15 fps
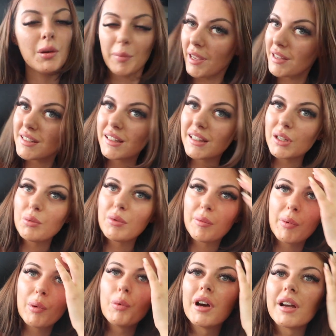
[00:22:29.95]
basically
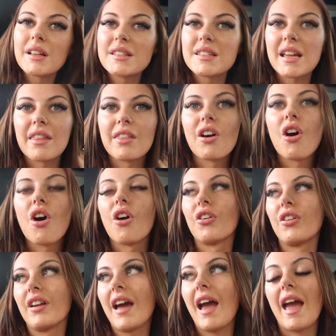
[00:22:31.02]
we've been working together
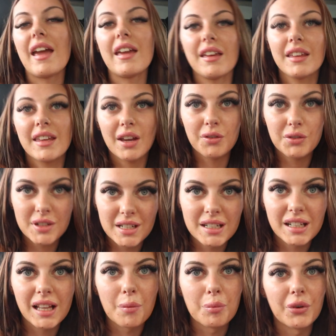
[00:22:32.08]
on a gifted
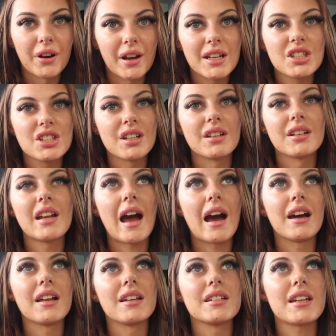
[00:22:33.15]
collaboration,
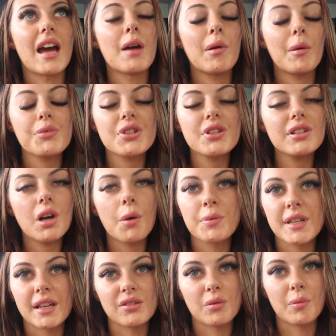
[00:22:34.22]
and I'm absolutely
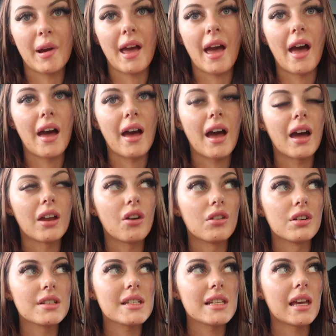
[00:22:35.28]
obsessed with my hair, and
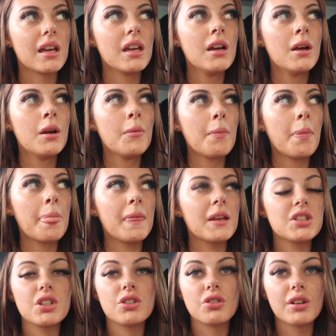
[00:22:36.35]
honestly,
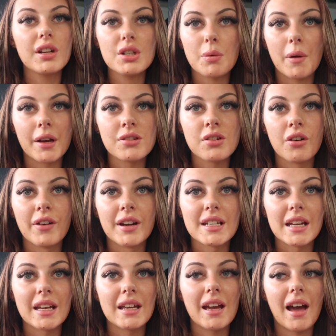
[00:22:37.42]
she's done it twice
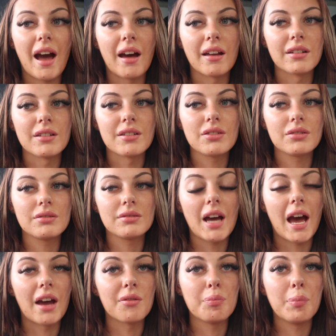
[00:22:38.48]
already, and
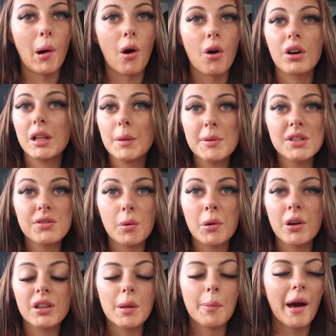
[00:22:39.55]
I've bought clippings from
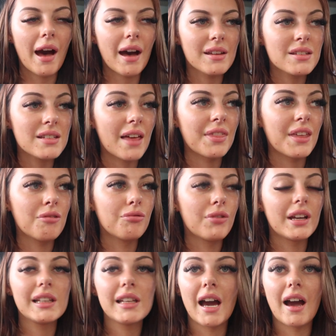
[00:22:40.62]
her in the past, and they
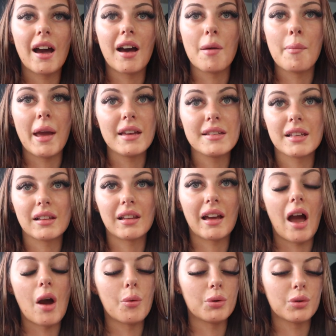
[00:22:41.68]
really are amazing.
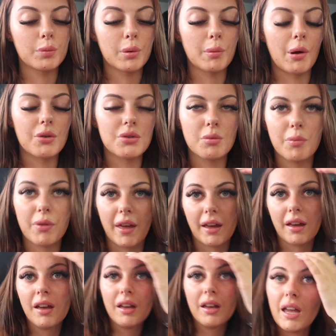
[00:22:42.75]
Like, I wouldn't promote
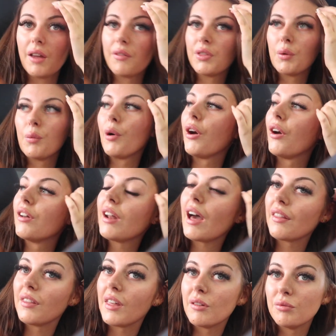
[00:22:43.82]
something if they weren't,
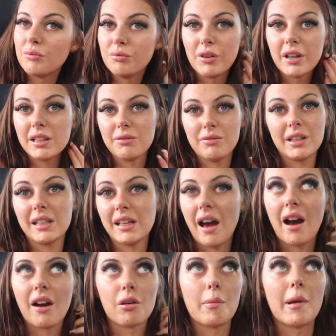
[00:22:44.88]
and they really, really
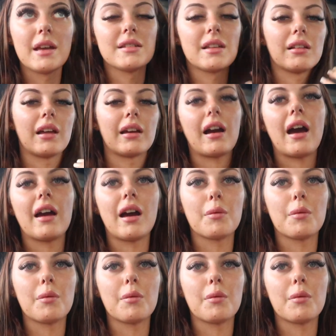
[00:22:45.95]
are amazing. Like, I